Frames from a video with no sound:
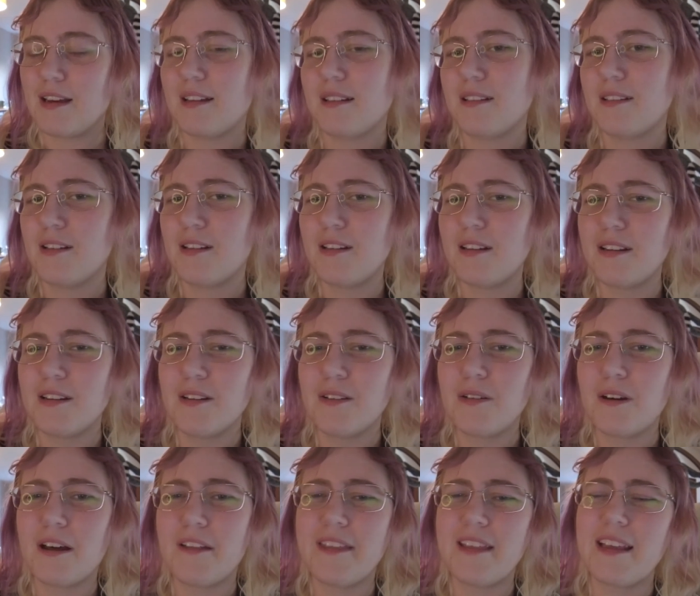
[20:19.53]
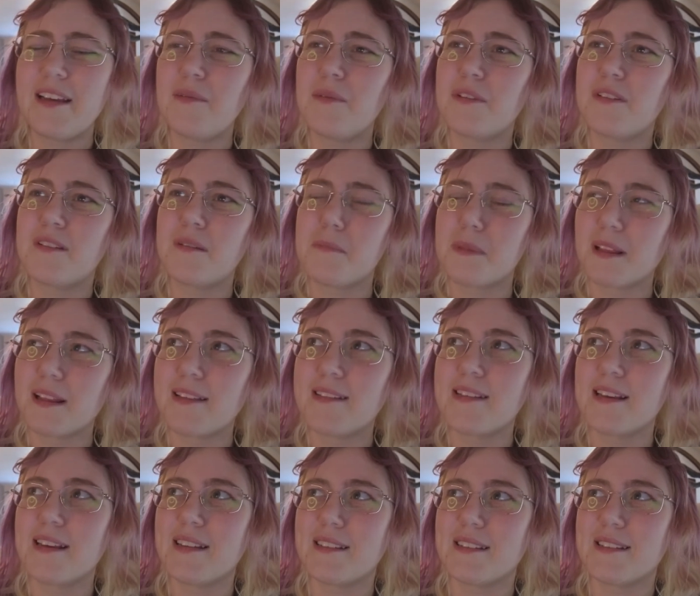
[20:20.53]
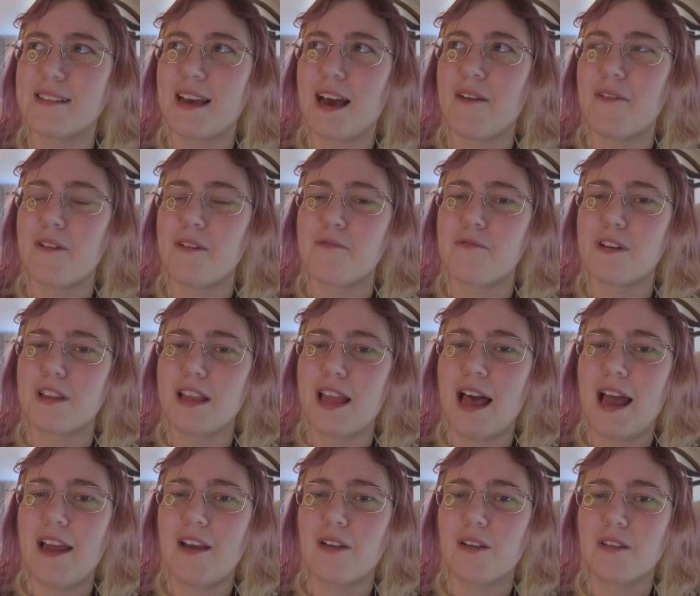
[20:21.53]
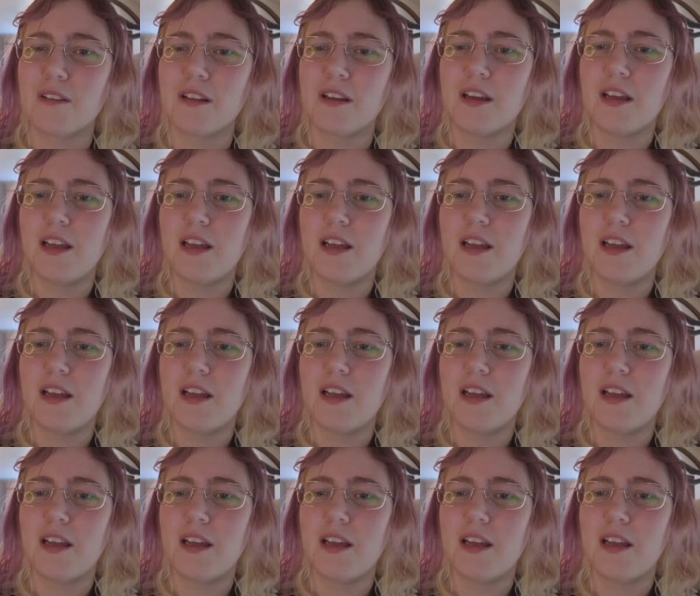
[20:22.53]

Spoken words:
so I don't know, I think it was debilitating to have her rely on,